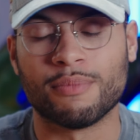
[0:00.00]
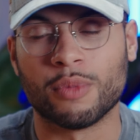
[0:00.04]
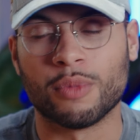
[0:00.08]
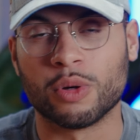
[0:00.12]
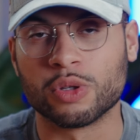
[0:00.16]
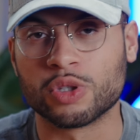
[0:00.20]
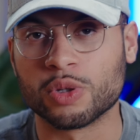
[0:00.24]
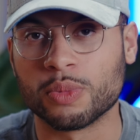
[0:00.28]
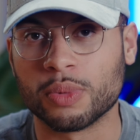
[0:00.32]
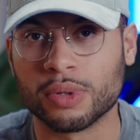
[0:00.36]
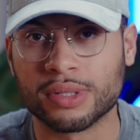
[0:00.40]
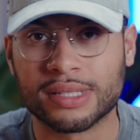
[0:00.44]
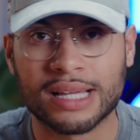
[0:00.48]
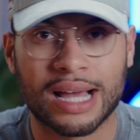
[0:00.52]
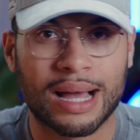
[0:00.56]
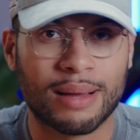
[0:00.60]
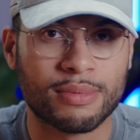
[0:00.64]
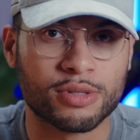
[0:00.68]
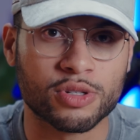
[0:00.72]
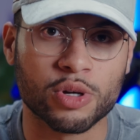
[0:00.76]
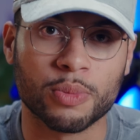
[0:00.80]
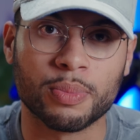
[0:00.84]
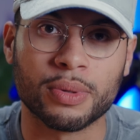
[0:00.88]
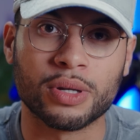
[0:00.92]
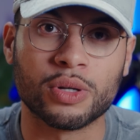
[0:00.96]
multiple
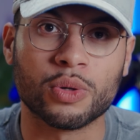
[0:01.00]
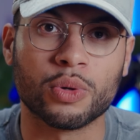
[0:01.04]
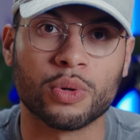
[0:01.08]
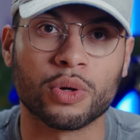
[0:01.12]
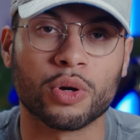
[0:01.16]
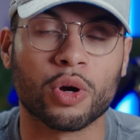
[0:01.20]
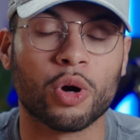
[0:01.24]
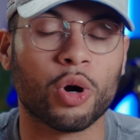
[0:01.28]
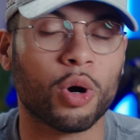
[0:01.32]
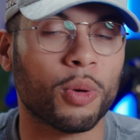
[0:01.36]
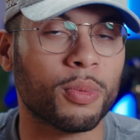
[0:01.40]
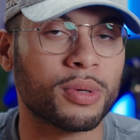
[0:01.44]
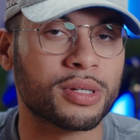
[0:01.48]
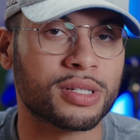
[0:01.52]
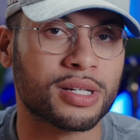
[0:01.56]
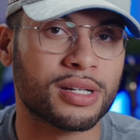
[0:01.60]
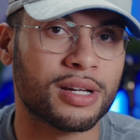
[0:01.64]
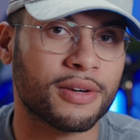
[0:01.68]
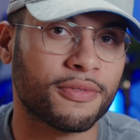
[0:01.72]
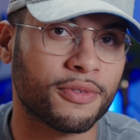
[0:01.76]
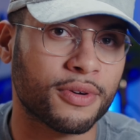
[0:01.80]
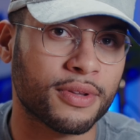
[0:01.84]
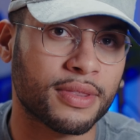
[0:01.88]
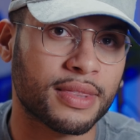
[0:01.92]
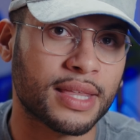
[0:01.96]
tabs open doing a whole bunch of
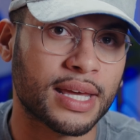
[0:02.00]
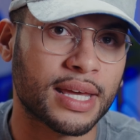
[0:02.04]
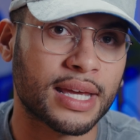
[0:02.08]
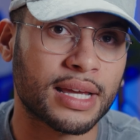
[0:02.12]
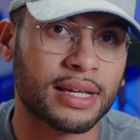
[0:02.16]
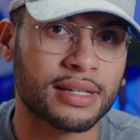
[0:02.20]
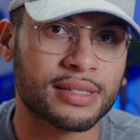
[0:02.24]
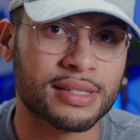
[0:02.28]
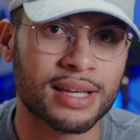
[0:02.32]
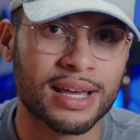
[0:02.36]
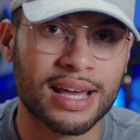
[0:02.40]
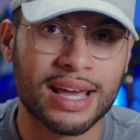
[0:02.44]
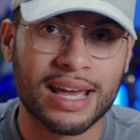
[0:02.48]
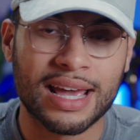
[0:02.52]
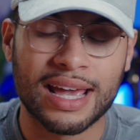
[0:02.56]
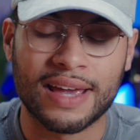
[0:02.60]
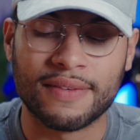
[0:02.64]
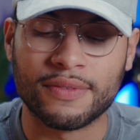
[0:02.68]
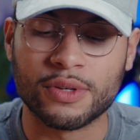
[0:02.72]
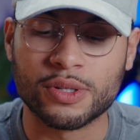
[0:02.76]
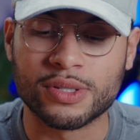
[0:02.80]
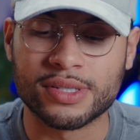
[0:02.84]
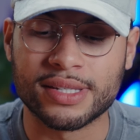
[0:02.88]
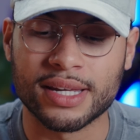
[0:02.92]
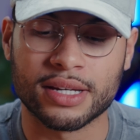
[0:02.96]
different things.
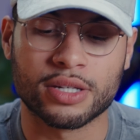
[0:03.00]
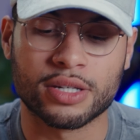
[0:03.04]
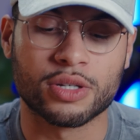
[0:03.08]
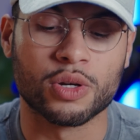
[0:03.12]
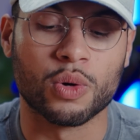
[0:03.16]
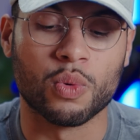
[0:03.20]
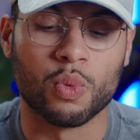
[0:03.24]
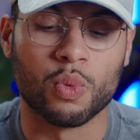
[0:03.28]
If you stick to